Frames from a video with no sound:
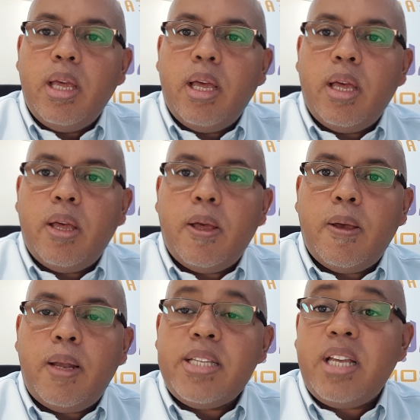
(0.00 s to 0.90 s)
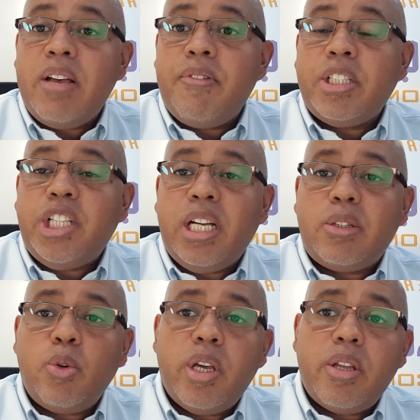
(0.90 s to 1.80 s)
Let's have a
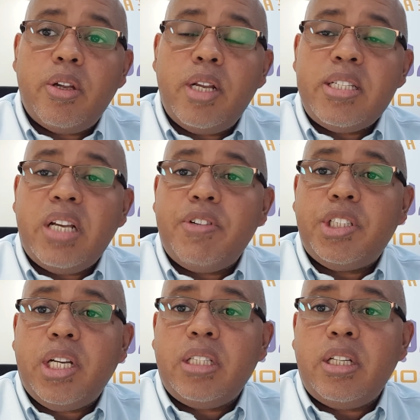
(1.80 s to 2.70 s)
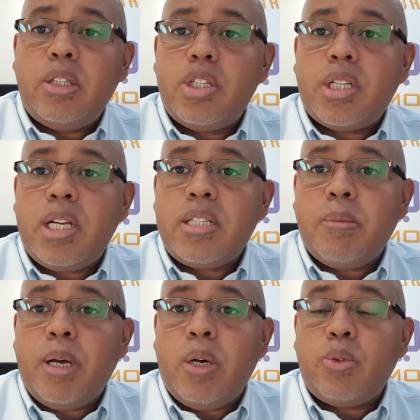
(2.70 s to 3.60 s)
chat together. Let's have a chat and discuss
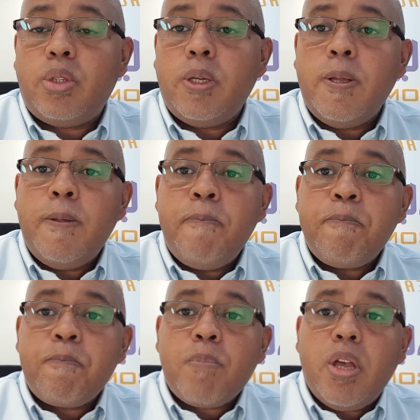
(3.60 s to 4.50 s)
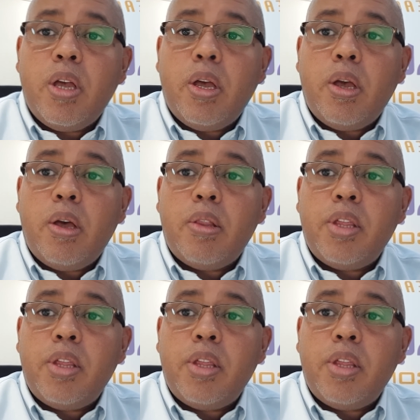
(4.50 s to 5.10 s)
about your